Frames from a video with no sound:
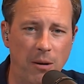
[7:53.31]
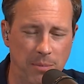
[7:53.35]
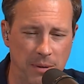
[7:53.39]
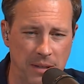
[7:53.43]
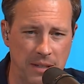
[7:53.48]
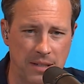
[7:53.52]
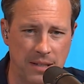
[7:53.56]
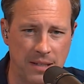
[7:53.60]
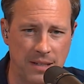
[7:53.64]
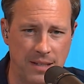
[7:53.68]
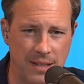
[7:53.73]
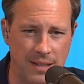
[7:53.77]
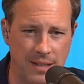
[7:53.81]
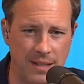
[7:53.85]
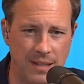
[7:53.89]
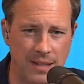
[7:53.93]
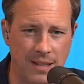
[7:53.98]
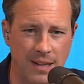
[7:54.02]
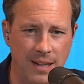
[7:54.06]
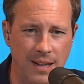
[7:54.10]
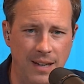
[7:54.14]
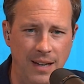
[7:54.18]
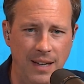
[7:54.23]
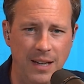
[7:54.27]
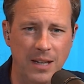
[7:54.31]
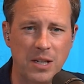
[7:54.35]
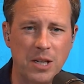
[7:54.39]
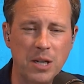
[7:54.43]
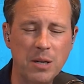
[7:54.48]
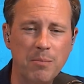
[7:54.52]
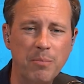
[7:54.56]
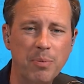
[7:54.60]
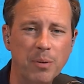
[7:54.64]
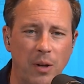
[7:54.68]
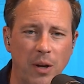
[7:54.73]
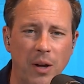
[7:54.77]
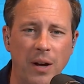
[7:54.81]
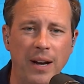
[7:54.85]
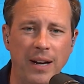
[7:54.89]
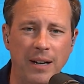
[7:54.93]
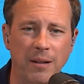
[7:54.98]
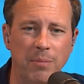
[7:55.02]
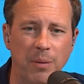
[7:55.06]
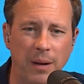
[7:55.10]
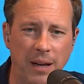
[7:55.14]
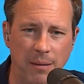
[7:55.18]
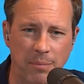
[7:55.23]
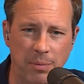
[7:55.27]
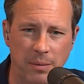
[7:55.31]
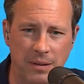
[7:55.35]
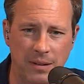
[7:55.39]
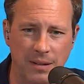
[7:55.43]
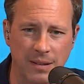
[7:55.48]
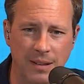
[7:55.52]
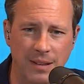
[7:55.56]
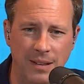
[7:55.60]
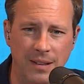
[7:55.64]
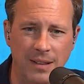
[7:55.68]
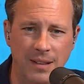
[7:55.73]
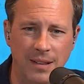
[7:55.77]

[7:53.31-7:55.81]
businesses, is employing people,